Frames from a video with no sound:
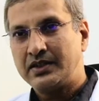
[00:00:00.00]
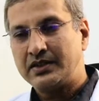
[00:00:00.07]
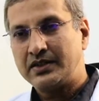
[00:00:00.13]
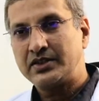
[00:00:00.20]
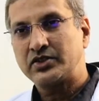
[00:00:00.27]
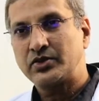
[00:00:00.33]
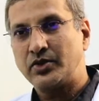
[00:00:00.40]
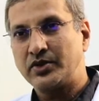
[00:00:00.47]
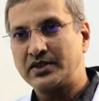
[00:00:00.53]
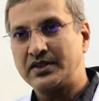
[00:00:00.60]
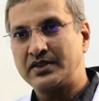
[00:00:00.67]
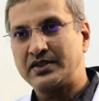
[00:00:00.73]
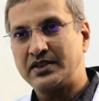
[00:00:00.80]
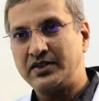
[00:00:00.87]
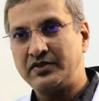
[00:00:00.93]
This
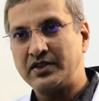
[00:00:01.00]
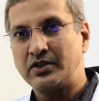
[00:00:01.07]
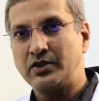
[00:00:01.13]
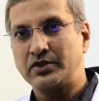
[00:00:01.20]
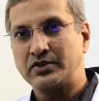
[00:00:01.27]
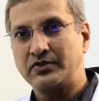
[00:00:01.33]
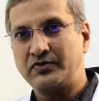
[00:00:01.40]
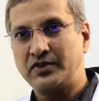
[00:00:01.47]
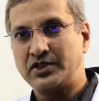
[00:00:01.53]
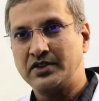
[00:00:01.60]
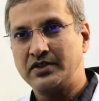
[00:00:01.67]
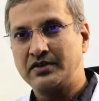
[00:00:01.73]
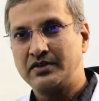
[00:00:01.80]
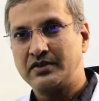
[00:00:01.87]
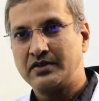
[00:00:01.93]
causes severe loss of
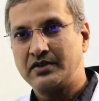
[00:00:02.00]
vision.